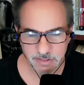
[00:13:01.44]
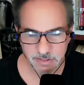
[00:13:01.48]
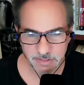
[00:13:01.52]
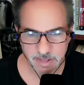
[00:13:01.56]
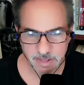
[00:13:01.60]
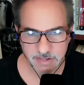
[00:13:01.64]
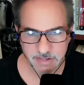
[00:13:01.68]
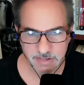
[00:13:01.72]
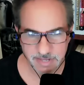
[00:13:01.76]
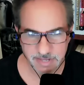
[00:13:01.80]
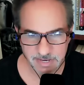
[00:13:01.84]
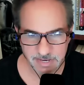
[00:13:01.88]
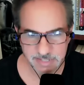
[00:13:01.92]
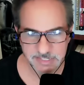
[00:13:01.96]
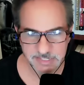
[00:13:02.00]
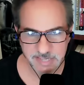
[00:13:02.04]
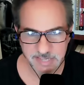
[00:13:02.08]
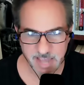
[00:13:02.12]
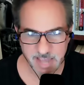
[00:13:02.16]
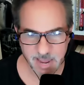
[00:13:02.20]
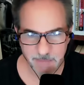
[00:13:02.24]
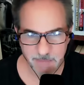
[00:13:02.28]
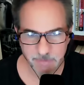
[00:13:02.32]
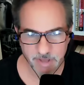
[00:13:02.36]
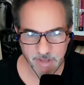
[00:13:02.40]
than the
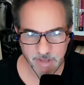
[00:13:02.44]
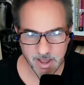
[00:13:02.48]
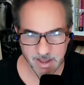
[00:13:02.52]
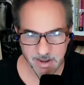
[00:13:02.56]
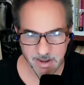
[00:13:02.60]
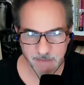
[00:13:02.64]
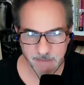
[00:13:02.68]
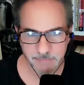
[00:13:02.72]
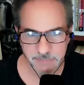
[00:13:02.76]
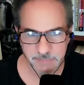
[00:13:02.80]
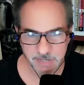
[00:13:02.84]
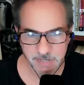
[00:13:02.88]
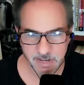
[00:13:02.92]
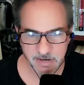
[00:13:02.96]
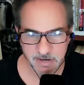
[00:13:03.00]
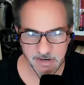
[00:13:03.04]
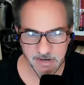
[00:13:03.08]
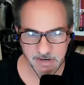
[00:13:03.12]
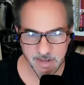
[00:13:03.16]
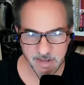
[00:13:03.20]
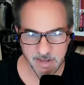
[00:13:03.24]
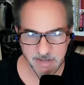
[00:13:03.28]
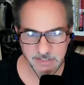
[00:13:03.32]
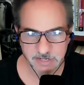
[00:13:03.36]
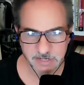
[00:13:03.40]
Escape lineup did
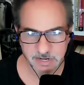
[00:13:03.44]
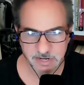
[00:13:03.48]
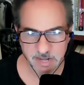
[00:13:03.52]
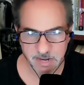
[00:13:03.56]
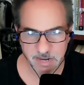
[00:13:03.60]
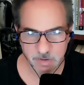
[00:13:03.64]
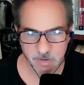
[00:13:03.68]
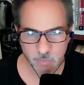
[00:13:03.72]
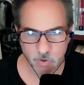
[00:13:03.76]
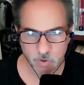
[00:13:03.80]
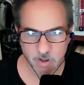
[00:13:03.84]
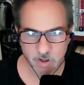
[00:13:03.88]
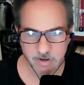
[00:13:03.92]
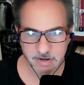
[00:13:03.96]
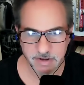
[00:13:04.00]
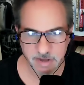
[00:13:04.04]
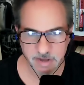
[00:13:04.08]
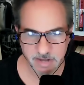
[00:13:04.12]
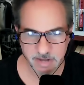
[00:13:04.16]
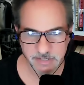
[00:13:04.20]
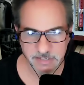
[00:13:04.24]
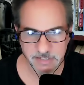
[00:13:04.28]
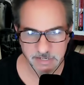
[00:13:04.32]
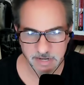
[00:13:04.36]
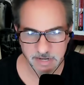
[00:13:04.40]
in 1981 and
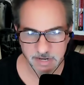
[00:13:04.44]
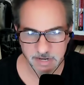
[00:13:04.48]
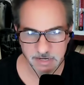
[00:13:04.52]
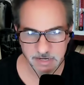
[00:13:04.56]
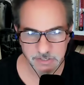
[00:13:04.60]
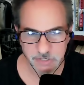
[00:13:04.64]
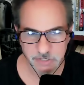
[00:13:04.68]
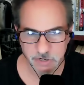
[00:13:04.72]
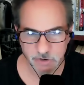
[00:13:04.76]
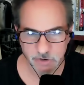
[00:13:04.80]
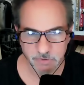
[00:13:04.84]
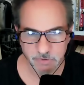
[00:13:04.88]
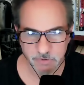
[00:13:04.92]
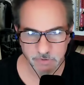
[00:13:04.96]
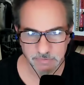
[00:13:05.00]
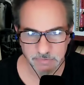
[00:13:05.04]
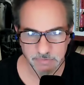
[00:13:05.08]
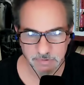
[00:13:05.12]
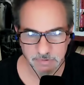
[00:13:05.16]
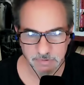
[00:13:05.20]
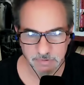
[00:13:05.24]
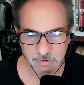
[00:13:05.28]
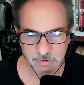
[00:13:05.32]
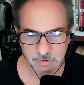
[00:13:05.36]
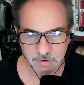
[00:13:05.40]
1982.
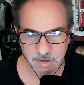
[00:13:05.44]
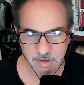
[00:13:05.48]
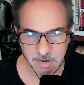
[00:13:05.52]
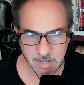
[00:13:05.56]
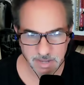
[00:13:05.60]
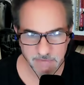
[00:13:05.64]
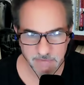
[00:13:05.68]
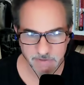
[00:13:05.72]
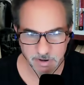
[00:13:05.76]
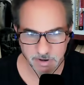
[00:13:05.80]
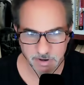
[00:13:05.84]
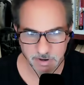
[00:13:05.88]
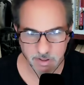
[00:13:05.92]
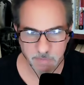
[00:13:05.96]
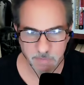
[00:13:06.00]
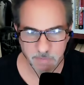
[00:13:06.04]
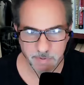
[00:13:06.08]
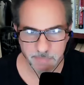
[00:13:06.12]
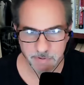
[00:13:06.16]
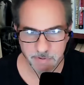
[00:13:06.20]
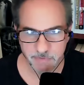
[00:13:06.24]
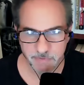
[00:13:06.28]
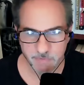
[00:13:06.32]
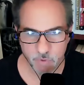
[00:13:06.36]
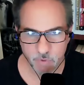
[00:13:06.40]
And even a little
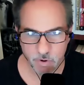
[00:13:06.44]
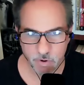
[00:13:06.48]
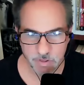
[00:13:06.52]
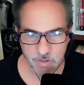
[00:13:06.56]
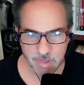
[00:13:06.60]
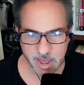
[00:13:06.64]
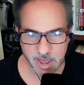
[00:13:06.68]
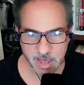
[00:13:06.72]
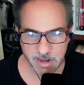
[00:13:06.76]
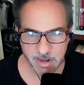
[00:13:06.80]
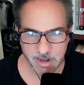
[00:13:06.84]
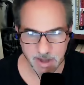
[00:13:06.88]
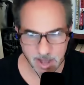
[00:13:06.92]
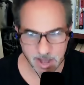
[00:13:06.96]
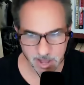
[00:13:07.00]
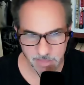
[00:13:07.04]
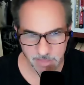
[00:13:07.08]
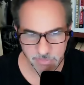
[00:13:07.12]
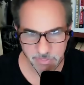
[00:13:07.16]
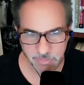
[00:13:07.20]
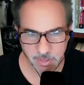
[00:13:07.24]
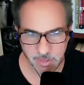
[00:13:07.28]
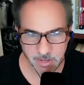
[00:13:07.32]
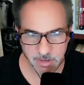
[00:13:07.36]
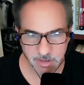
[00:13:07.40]
bit before that. I
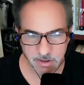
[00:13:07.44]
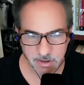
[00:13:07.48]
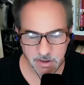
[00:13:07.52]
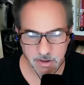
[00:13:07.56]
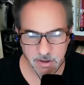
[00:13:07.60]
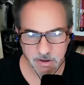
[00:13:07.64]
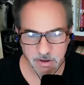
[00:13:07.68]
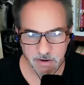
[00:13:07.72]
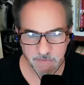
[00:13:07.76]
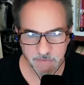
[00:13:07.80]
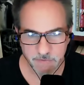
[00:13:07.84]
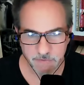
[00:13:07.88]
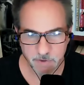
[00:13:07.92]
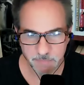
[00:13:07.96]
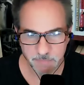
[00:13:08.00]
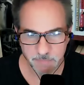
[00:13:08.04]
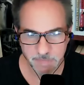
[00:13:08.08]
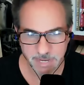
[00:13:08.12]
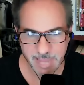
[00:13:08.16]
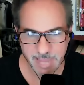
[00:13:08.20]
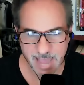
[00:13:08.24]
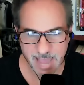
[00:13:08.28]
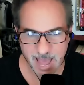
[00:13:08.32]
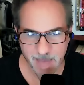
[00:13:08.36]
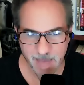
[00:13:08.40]
think from
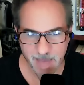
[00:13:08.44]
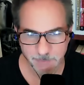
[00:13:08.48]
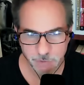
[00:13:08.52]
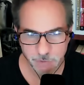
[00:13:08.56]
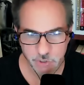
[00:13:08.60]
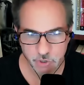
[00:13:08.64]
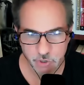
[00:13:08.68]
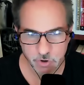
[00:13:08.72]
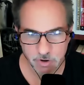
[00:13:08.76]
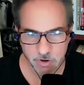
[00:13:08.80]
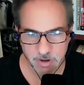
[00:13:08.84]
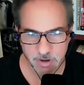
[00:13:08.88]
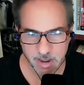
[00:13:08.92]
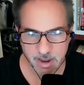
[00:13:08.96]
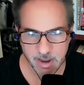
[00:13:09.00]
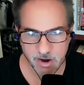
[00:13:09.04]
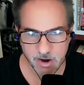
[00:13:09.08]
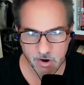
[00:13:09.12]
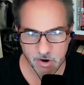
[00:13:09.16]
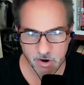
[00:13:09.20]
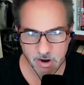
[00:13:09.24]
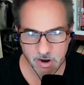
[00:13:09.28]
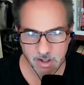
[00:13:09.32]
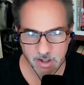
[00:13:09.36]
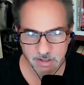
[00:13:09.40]
the Captured
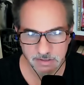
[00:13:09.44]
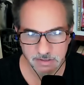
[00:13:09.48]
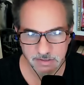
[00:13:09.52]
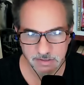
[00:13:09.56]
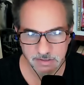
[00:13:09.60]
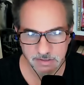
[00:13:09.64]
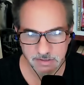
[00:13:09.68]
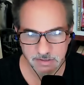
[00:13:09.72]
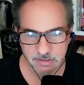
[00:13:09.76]
era